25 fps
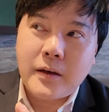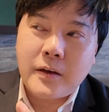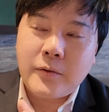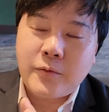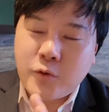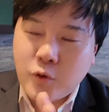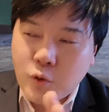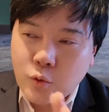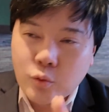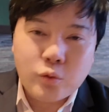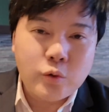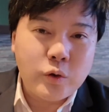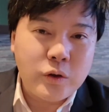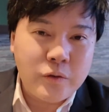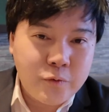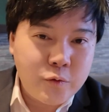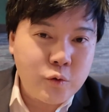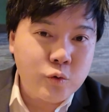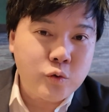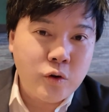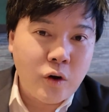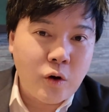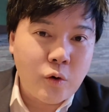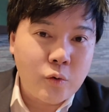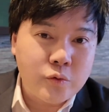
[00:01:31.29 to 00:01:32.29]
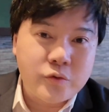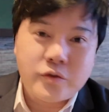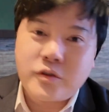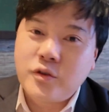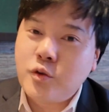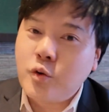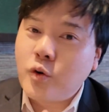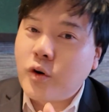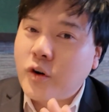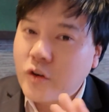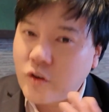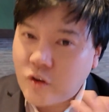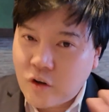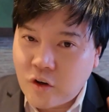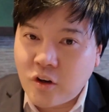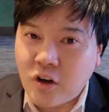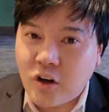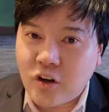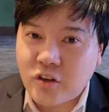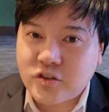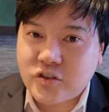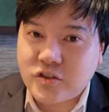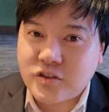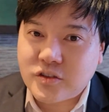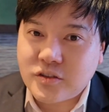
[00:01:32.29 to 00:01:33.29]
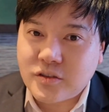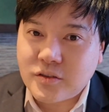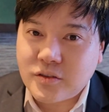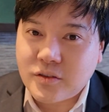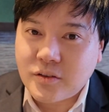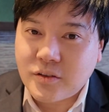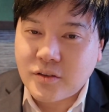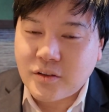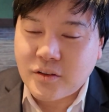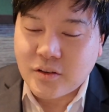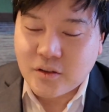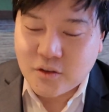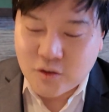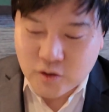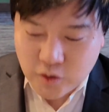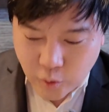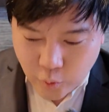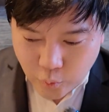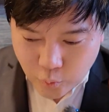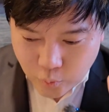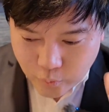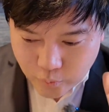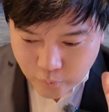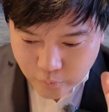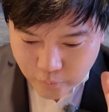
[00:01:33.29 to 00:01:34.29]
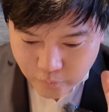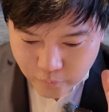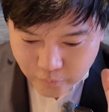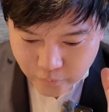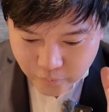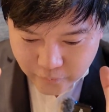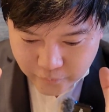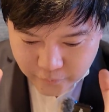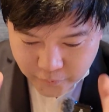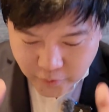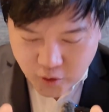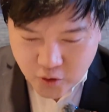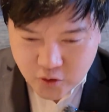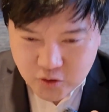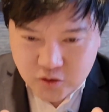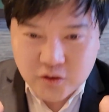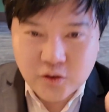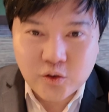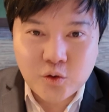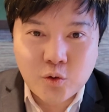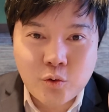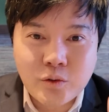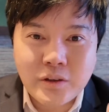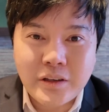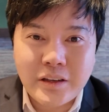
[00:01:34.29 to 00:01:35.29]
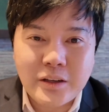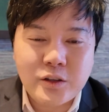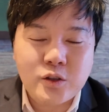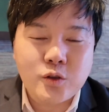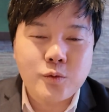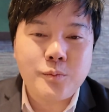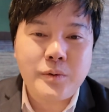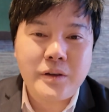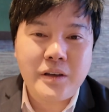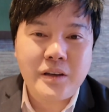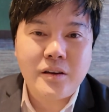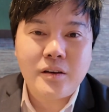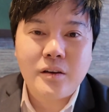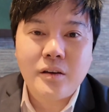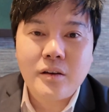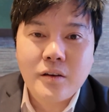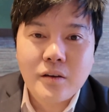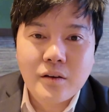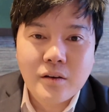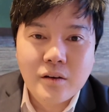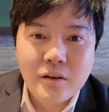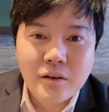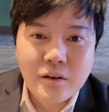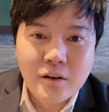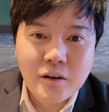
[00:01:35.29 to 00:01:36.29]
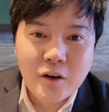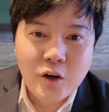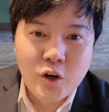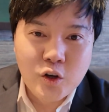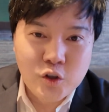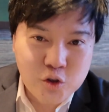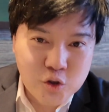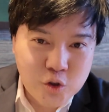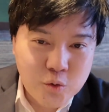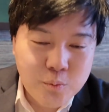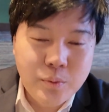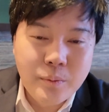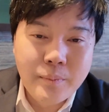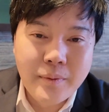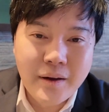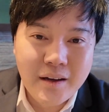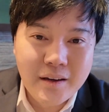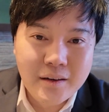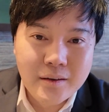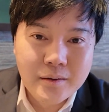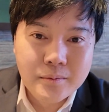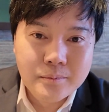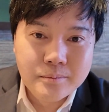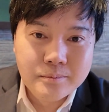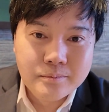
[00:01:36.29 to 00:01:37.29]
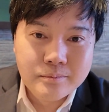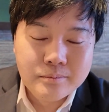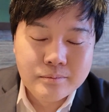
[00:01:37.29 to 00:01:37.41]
if you don't, you are lost. So first you need to be a Superman.